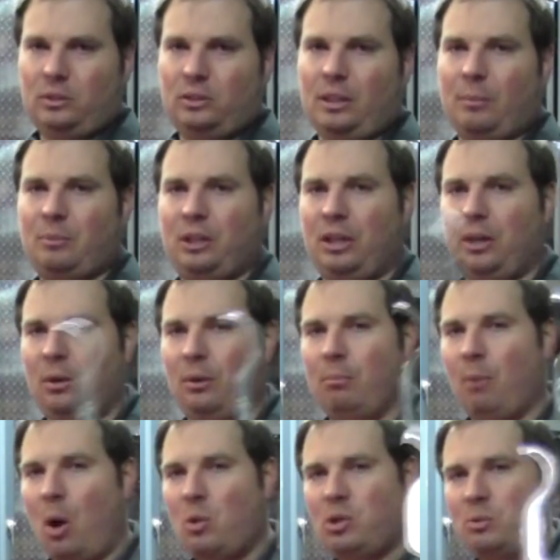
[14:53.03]
It's up to you.
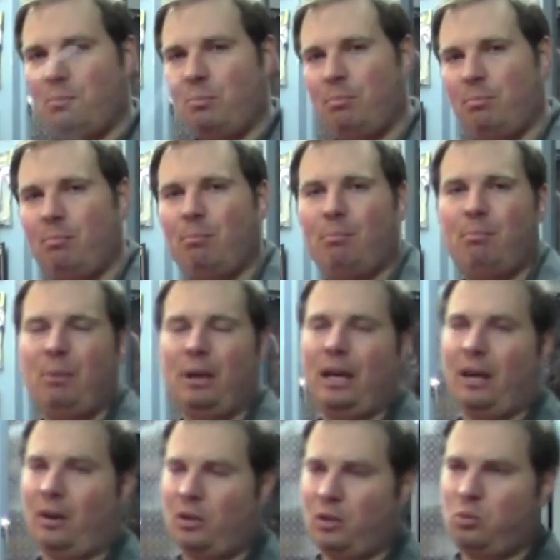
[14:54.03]
Most
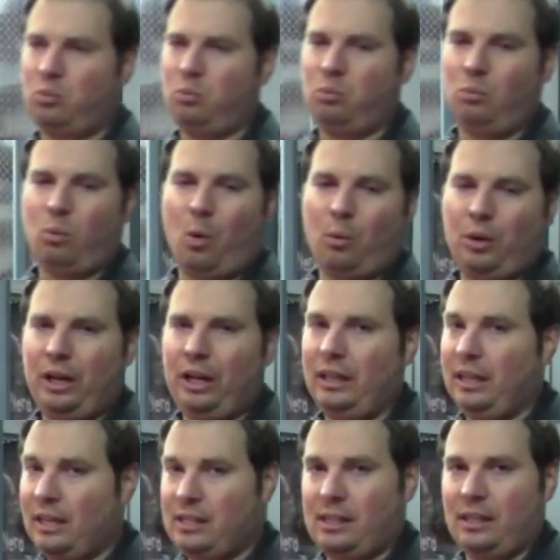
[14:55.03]
beginners won't
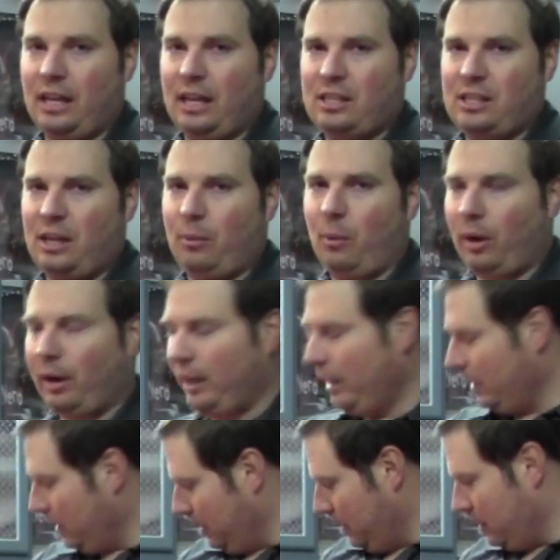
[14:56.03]
need this unless they want to
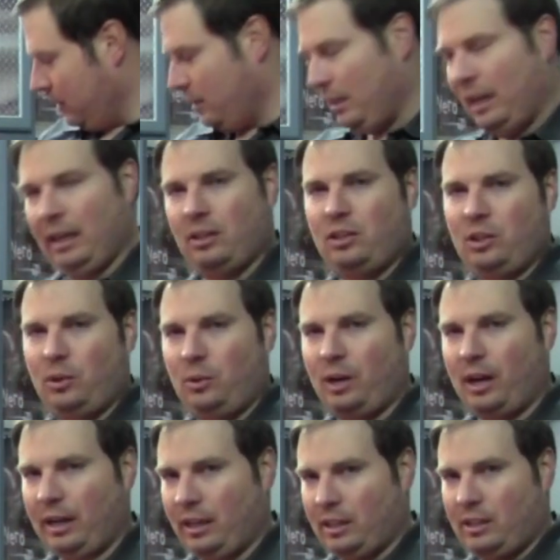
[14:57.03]
get into
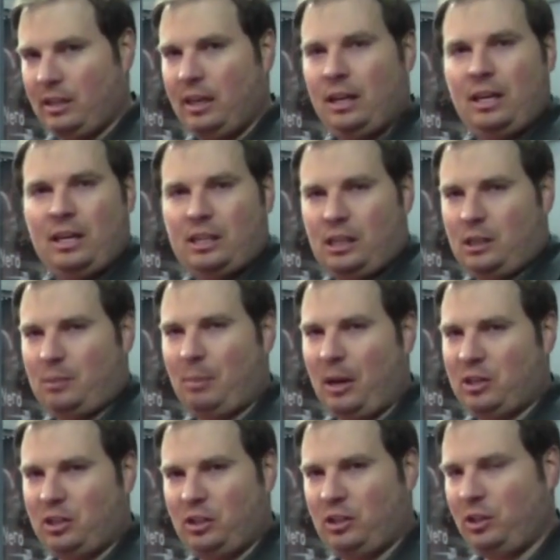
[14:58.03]
kind of
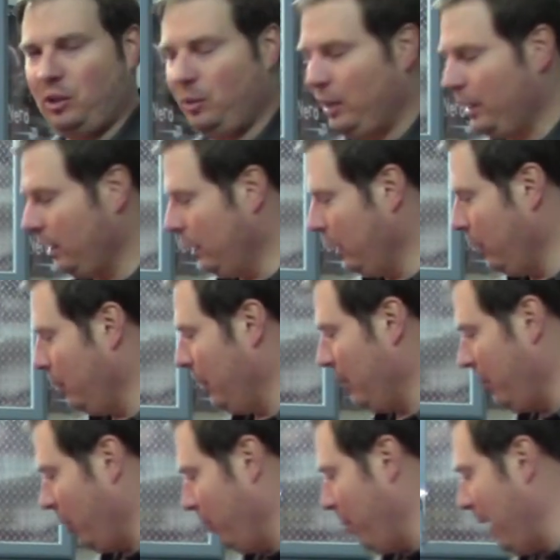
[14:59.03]
suspension tuning a little bit, or